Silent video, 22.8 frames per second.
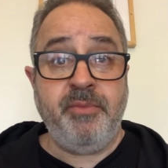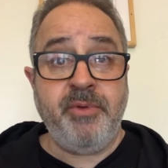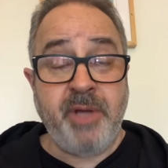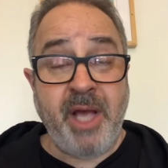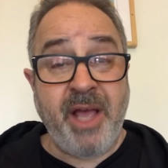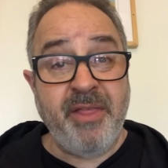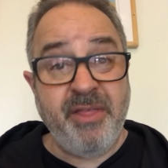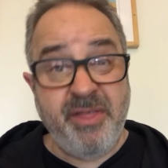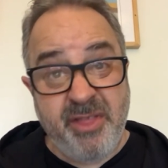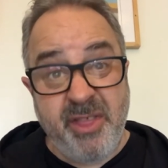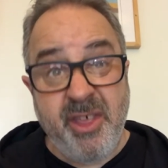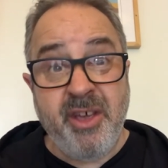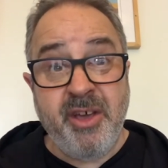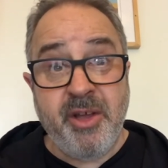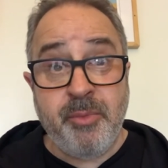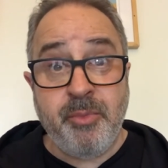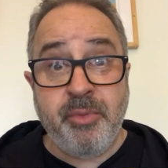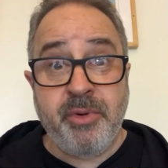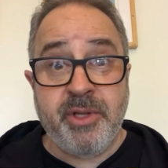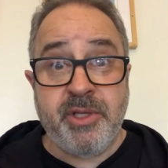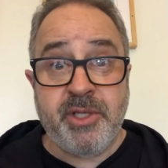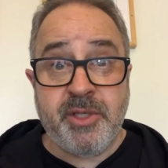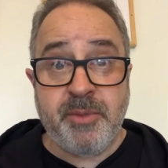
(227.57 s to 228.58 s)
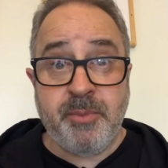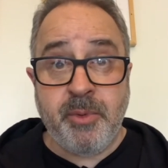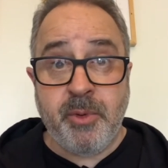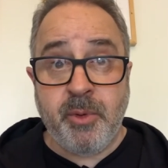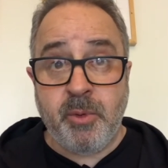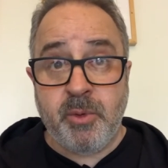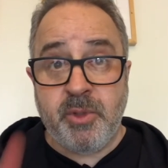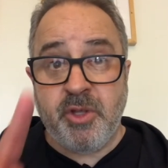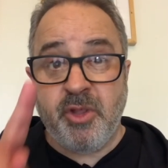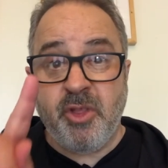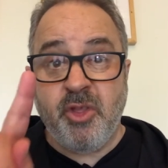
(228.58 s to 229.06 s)
and third
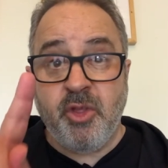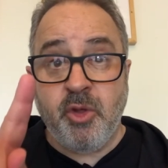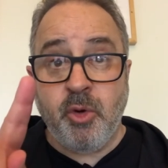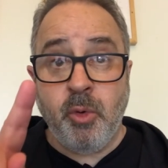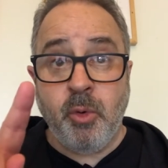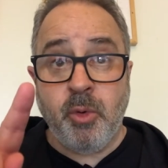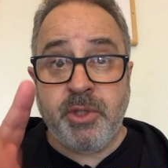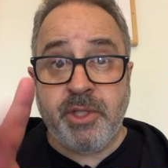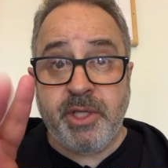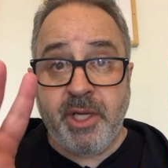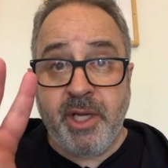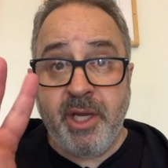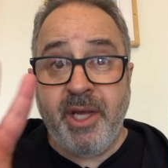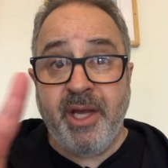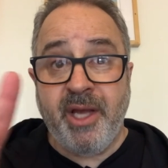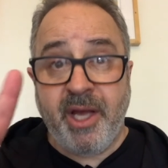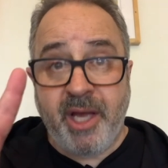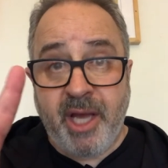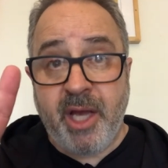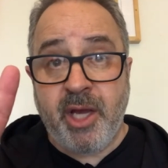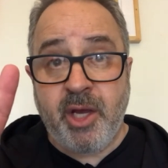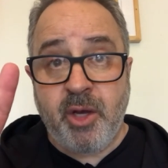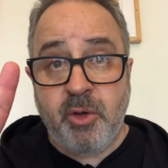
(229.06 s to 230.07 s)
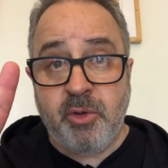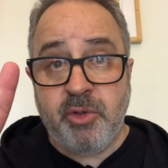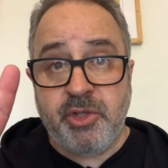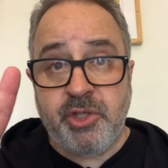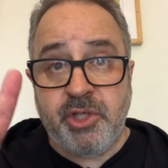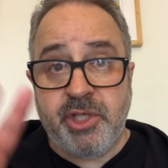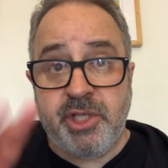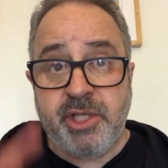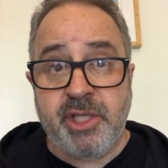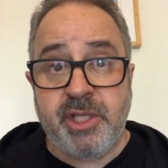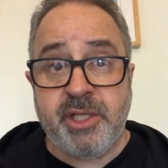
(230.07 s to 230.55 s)
principles, thought and
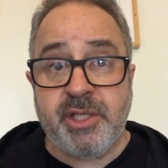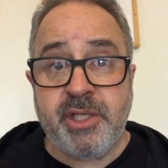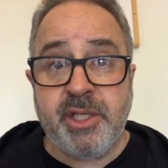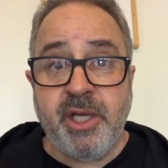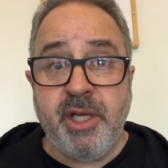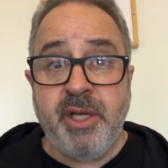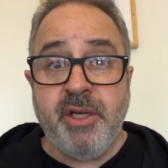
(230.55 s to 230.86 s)
consciousness.